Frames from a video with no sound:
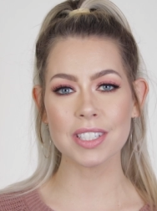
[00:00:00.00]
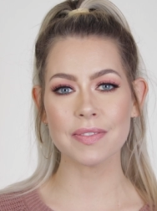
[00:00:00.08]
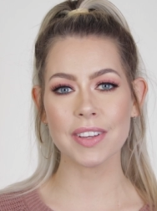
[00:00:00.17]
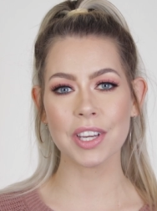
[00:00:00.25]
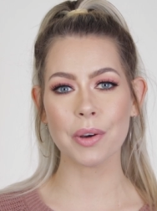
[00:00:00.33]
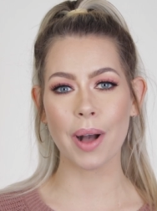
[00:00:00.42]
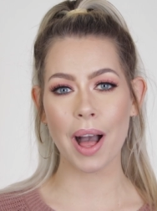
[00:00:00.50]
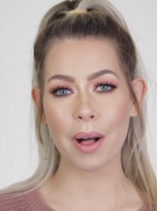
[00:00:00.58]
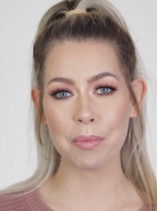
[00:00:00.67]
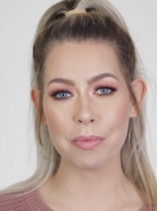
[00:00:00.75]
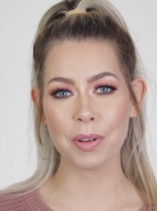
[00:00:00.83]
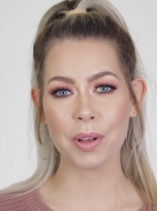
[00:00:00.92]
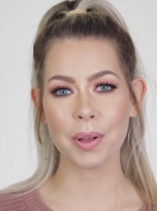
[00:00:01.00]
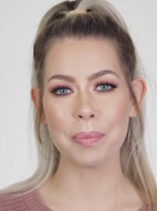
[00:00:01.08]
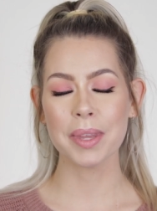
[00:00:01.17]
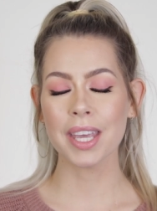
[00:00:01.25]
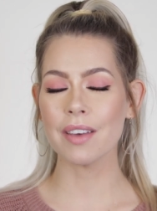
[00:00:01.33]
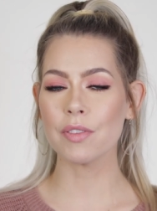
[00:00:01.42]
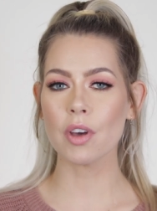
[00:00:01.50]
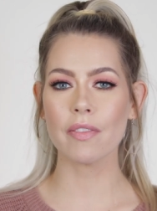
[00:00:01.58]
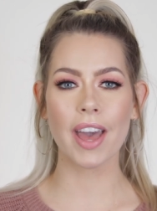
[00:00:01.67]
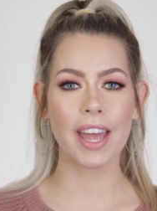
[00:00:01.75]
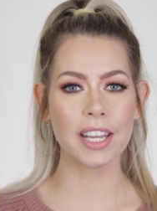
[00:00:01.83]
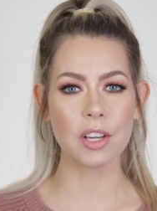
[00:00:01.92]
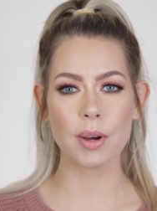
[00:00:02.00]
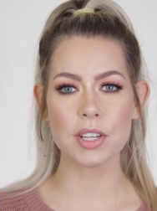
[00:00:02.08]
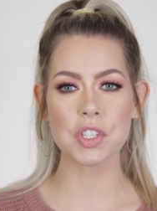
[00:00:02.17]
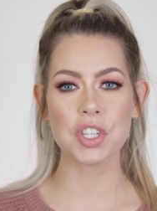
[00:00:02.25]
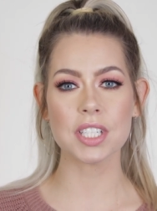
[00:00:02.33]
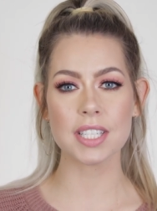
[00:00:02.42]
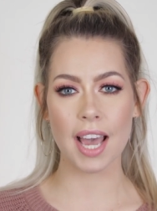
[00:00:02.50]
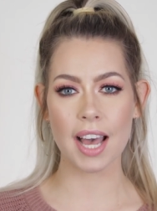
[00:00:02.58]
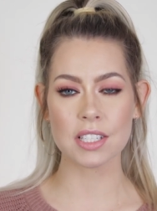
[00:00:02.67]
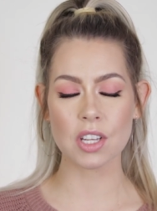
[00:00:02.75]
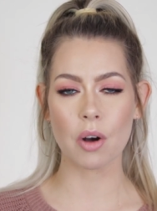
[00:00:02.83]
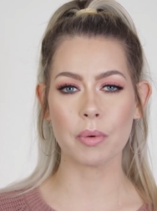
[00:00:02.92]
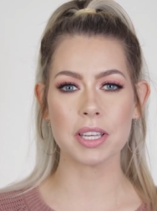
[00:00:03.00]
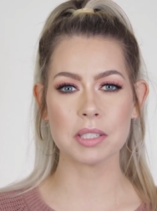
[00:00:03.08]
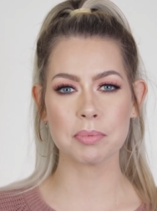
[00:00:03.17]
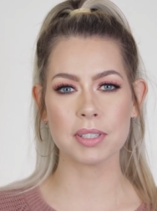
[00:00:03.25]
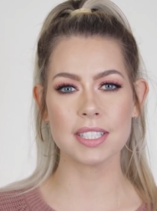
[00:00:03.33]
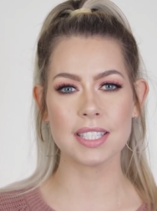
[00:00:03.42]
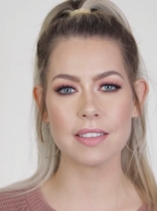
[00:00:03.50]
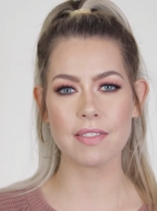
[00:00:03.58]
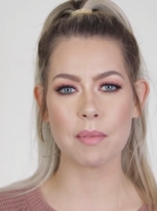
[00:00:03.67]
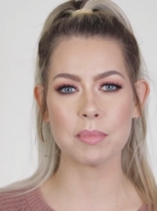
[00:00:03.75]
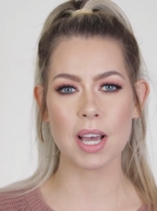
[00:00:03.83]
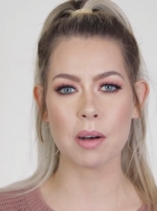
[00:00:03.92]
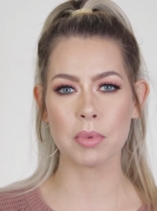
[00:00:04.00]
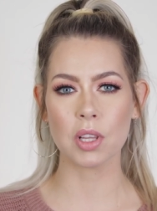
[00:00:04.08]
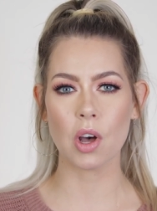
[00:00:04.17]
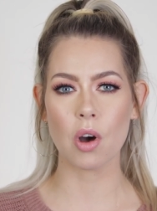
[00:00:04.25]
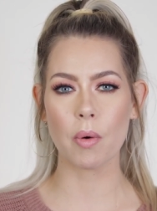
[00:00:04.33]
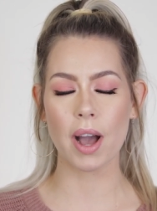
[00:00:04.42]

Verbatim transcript: this video helpful. If you have any questions, as always, please leave them down below.